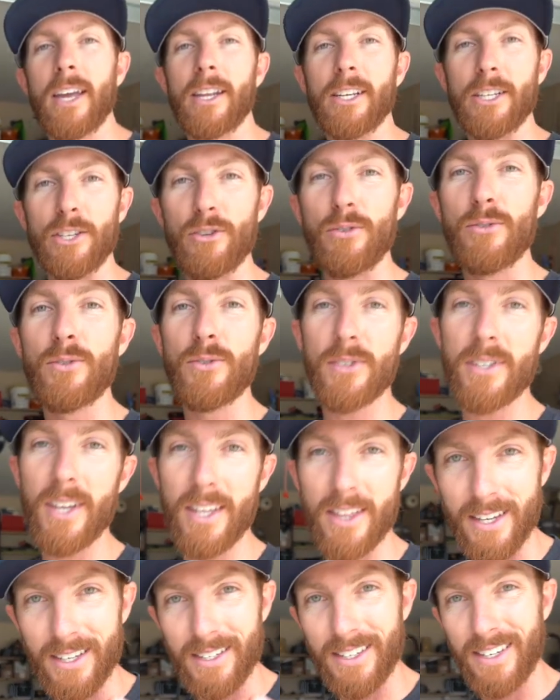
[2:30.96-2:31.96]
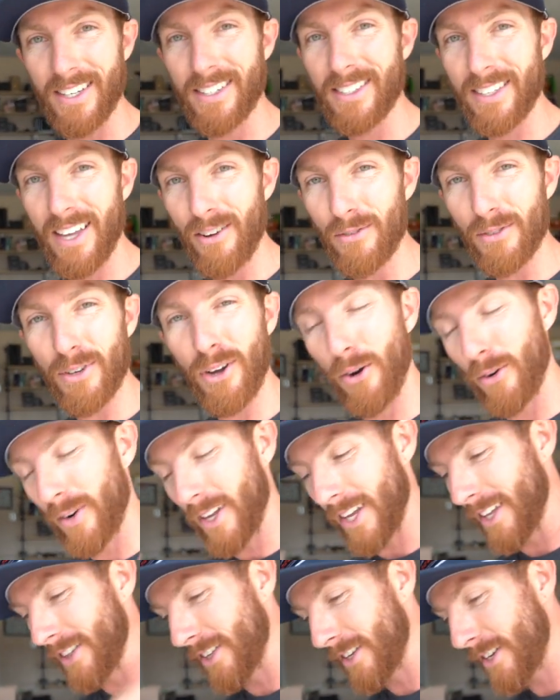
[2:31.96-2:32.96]
and use the discount code
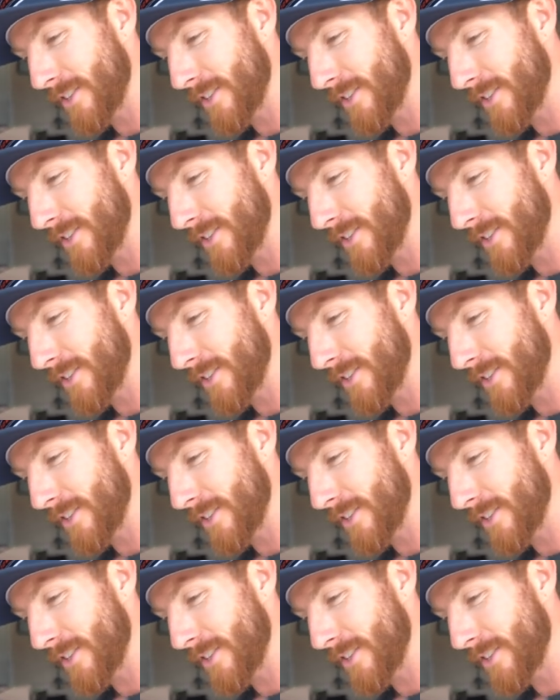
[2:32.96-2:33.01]
in the